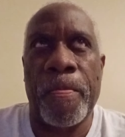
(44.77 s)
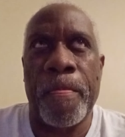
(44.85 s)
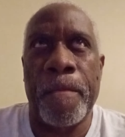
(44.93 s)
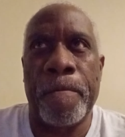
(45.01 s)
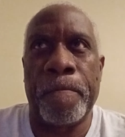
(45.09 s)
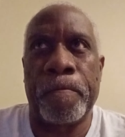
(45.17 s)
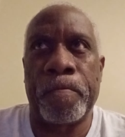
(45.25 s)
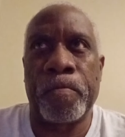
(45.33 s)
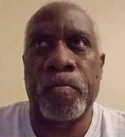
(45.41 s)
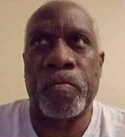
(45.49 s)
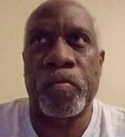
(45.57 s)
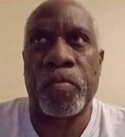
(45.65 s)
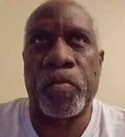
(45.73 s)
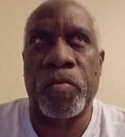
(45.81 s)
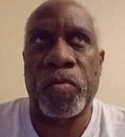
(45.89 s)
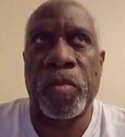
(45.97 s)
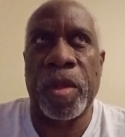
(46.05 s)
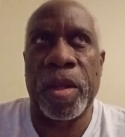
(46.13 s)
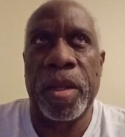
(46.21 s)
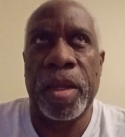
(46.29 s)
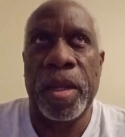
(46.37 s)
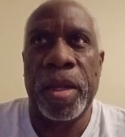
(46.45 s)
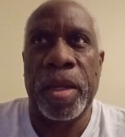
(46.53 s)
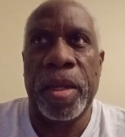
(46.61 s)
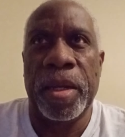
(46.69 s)

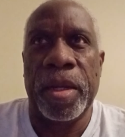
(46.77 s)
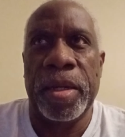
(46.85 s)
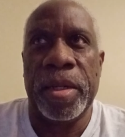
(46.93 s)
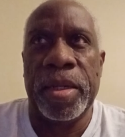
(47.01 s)
Nothing is said.